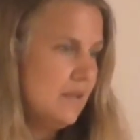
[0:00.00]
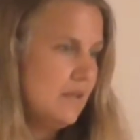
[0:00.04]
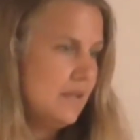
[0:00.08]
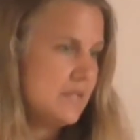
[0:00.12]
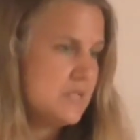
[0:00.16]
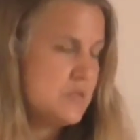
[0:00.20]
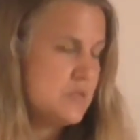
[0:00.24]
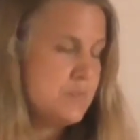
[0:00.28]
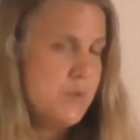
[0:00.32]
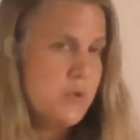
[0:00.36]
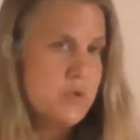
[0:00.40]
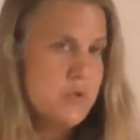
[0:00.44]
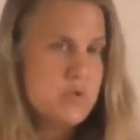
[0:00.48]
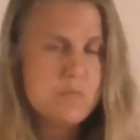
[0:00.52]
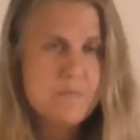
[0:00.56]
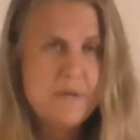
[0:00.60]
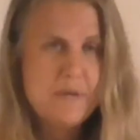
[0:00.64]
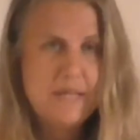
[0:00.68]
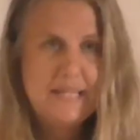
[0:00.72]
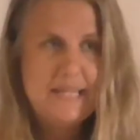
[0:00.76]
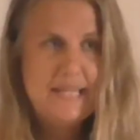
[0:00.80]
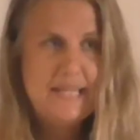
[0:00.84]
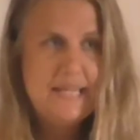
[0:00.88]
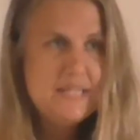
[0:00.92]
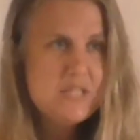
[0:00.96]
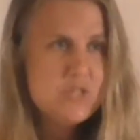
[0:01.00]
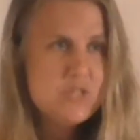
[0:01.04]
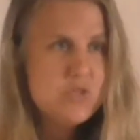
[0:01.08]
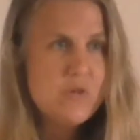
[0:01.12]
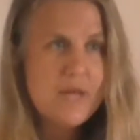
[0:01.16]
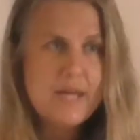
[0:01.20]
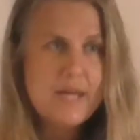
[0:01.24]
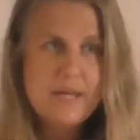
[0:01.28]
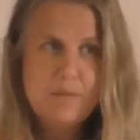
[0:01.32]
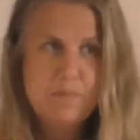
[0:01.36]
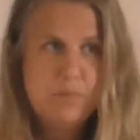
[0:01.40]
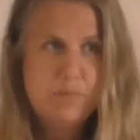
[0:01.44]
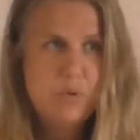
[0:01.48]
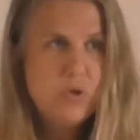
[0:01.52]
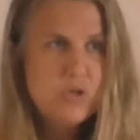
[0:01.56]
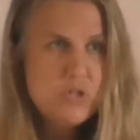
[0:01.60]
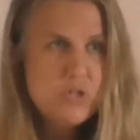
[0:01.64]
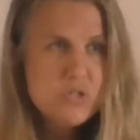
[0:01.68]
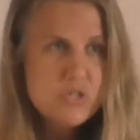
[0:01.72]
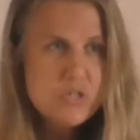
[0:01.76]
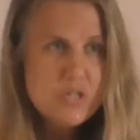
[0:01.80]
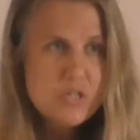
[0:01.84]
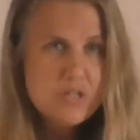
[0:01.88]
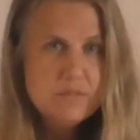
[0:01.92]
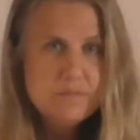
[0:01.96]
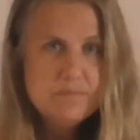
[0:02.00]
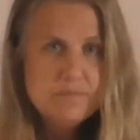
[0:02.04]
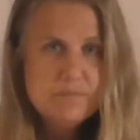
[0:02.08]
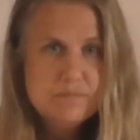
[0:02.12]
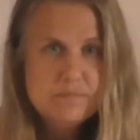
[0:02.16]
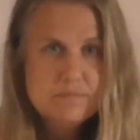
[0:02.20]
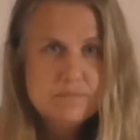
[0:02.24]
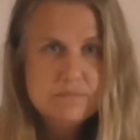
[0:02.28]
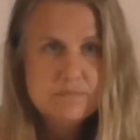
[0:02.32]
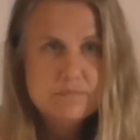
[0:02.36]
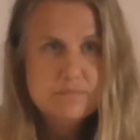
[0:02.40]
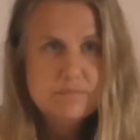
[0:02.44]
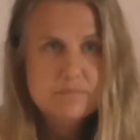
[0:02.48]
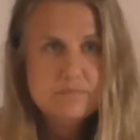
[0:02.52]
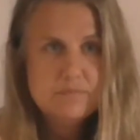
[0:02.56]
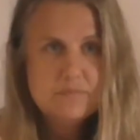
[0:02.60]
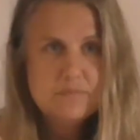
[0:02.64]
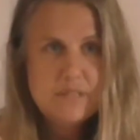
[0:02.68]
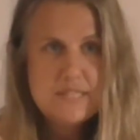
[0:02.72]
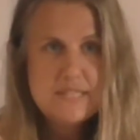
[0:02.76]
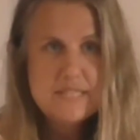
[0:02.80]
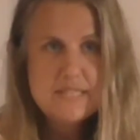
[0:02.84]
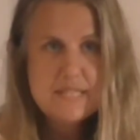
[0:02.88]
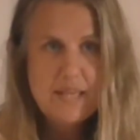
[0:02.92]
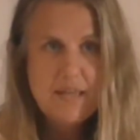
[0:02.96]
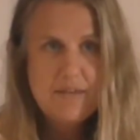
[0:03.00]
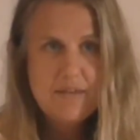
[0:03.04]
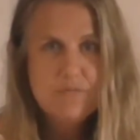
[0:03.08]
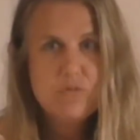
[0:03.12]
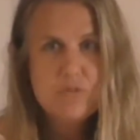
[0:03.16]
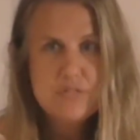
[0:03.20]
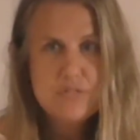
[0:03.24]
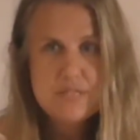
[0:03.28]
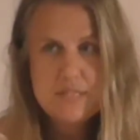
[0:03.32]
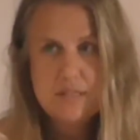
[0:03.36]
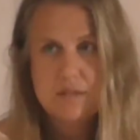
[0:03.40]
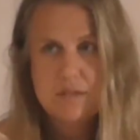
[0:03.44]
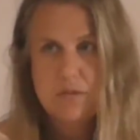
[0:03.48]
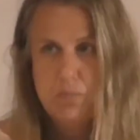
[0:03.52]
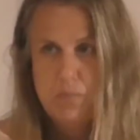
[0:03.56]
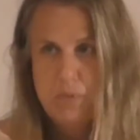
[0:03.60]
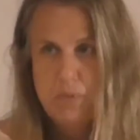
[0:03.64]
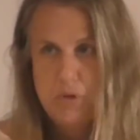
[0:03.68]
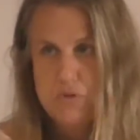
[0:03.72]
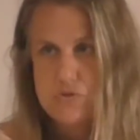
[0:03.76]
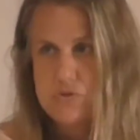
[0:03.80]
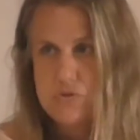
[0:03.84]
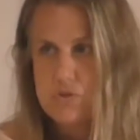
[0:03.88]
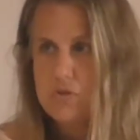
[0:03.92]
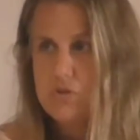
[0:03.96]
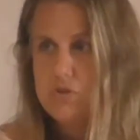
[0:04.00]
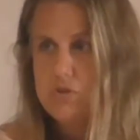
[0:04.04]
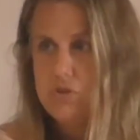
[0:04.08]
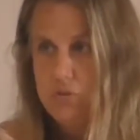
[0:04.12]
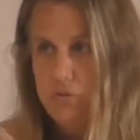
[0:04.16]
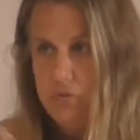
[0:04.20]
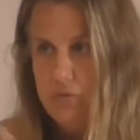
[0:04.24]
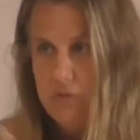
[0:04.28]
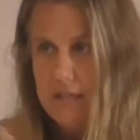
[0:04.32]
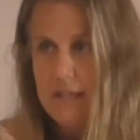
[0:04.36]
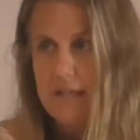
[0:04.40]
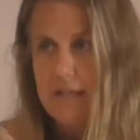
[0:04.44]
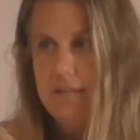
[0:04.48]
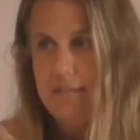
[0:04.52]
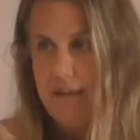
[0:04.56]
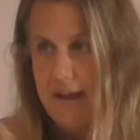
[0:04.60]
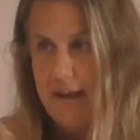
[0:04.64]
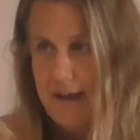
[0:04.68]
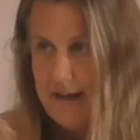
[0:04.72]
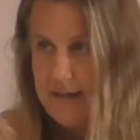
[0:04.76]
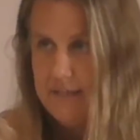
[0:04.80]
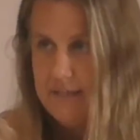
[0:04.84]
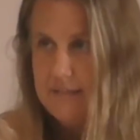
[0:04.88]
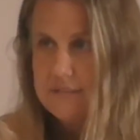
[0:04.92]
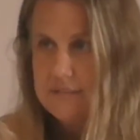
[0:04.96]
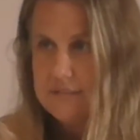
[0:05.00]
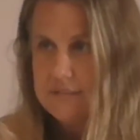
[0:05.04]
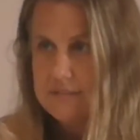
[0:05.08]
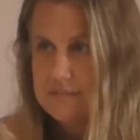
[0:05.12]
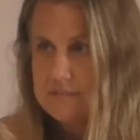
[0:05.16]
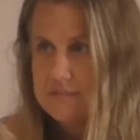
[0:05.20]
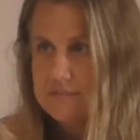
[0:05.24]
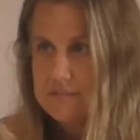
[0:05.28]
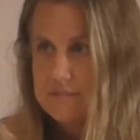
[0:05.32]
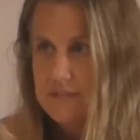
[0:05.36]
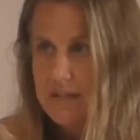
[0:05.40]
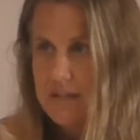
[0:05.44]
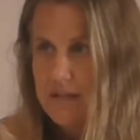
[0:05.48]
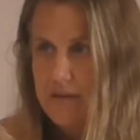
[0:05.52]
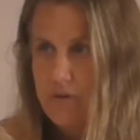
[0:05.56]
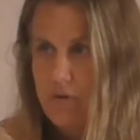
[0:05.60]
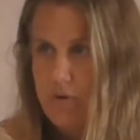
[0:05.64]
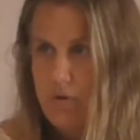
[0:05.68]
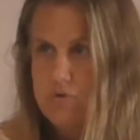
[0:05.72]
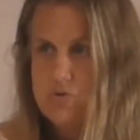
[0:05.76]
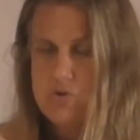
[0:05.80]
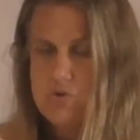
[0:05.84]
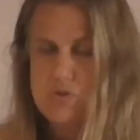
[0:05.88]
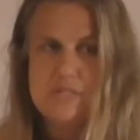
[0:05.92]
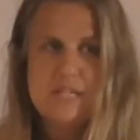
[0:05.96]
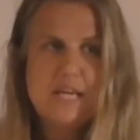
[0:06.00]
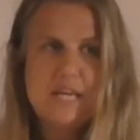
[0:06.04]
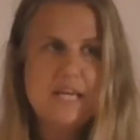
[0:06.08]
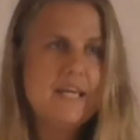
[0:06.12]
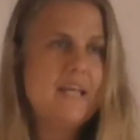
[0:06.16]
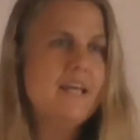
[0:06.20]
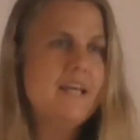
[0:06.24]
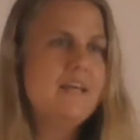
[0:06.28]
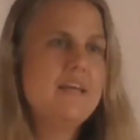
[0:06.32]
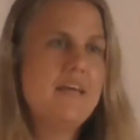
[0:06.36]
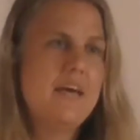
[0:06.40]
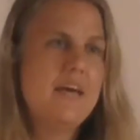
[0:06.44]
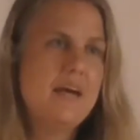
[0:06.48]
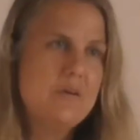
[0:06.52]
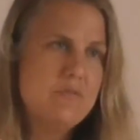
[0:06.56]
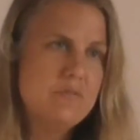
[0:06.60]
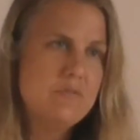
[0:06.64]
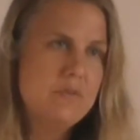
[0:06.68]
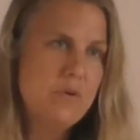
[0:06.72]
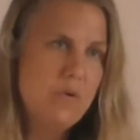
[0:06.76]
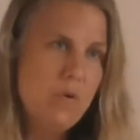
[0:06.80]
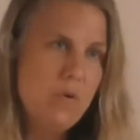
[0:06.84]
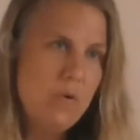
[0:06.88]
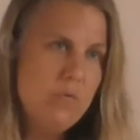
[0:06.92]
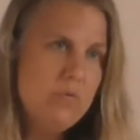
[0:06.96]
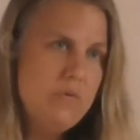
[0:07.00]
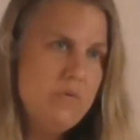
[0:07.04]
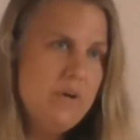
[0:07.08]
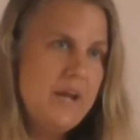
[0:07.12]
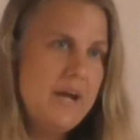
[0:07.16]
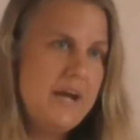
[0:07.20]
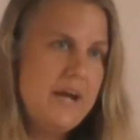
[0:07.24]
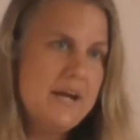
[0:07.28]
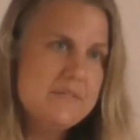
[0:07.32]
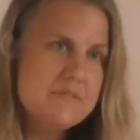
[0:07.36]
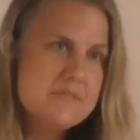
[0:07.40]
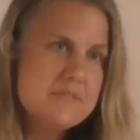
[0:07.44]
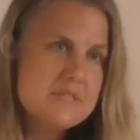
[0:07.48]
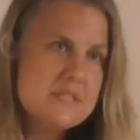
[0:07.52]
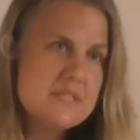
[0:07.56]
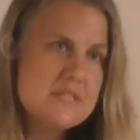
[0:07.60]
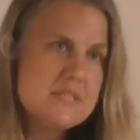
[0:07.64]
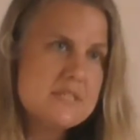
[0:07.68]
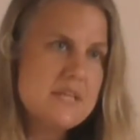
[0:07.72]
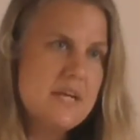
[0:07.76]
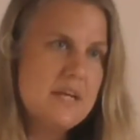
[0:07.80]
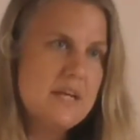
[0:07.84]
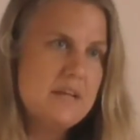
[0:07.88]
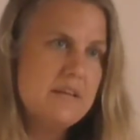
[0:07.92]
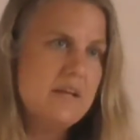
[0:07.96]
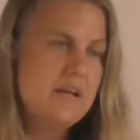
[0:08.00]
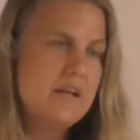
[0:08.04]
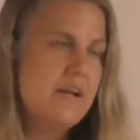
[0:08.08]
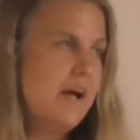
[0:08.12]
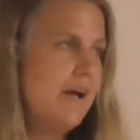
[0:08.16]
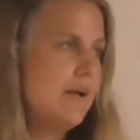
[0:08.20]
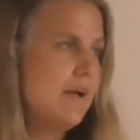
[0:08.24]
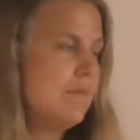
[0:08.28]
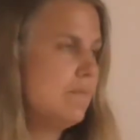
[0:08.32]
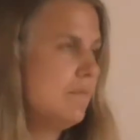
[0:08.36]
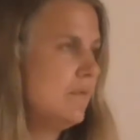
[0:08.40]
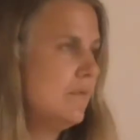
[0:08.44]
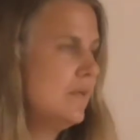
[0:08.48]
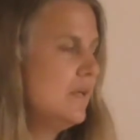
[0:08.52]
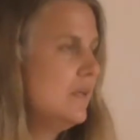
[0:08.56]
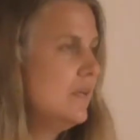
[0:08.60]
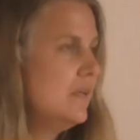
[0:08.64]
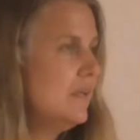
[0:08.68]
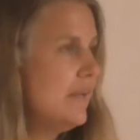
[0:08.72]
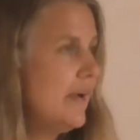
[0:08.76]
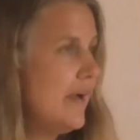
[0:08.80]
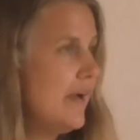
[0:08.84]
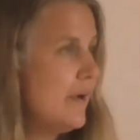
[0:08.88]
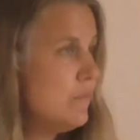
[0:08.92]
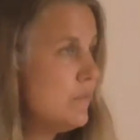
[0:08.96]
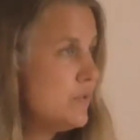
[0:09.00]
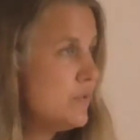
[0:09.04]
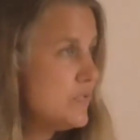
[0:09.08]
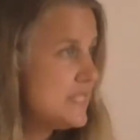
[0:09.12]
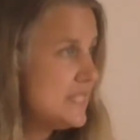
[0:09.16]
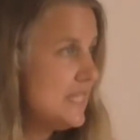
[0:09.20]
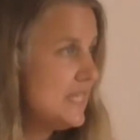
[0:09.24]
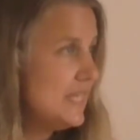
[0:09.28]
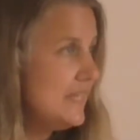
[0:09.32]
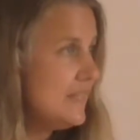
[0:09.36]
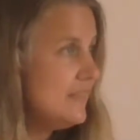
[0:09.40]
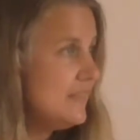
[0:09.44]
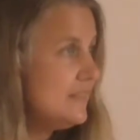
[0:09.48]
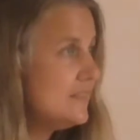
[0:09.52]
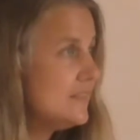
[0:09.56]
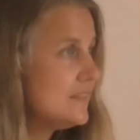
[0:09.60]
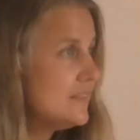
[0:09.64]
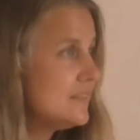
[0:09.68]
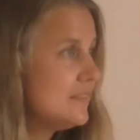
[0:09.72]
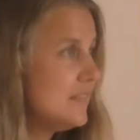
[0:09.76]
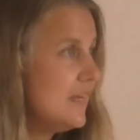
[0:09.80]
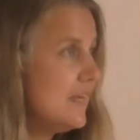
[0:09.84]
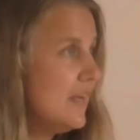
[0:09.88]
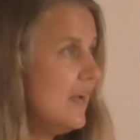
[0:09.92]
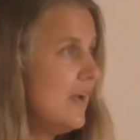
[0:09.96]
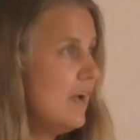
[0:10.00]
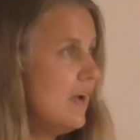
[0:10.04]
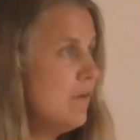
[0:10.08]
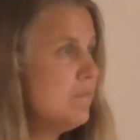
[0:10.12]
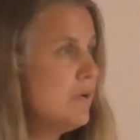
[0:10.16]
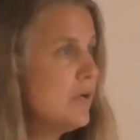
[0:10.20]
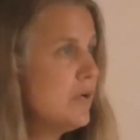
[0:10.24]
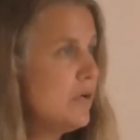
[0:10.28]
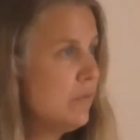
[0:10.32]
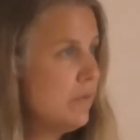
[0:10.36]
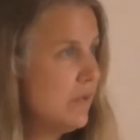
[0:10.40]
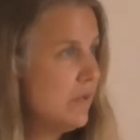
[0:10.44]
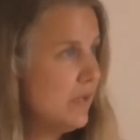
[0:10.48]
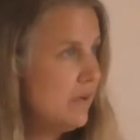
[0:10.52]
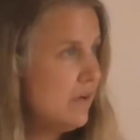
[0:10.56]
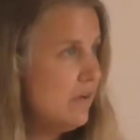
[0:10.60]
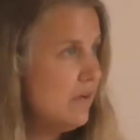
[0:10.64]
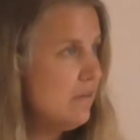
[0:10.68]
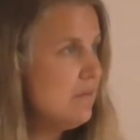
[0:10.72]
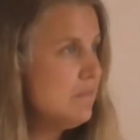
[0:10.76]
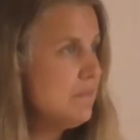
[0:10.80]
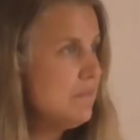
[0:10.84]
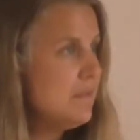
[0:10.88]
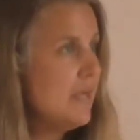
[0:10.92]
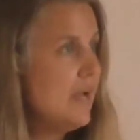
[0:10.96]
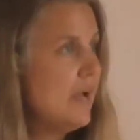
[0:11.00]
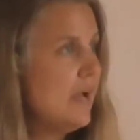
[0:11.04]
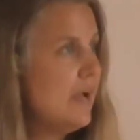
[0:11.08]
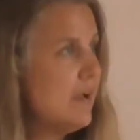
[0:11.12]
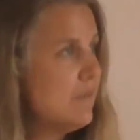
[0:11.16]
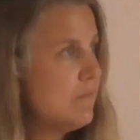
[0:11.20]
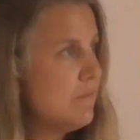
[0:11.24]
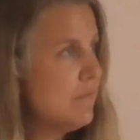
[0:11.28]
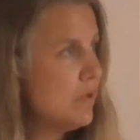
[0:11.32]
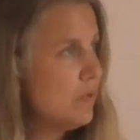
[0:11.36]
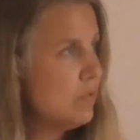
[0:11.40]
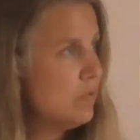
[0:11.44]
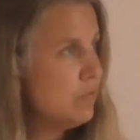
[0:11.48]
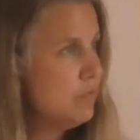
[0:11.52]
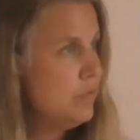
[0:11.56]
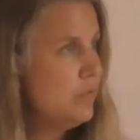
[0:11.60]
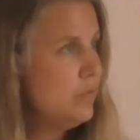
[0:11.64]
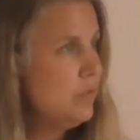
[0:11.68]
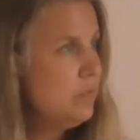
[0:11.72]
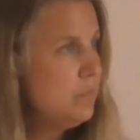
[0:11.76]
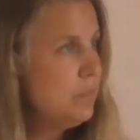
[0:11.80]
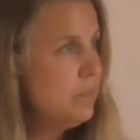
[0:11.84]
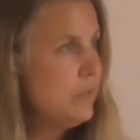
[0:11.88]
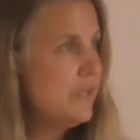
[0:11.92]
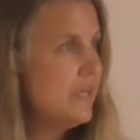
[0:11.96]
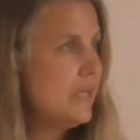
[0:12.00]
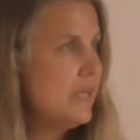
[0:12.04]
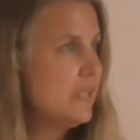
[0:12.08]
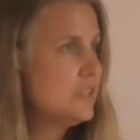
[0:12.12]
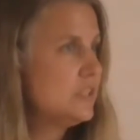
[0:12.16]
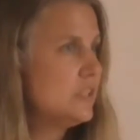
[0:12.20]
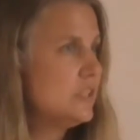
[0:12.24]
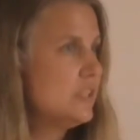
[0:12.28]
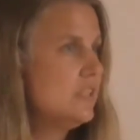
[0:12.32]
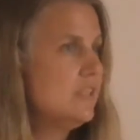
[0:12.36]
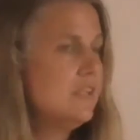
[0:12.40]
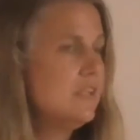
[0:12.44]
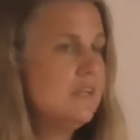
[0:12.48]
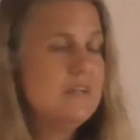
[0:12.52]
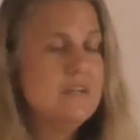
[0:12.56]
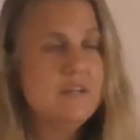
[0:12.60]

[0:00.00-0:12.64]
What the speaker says: expose my kids to any poison. It's every single person doing that, and also taking care of their own lives, saying that I'm resilient. I have my own economy. I have my own food production,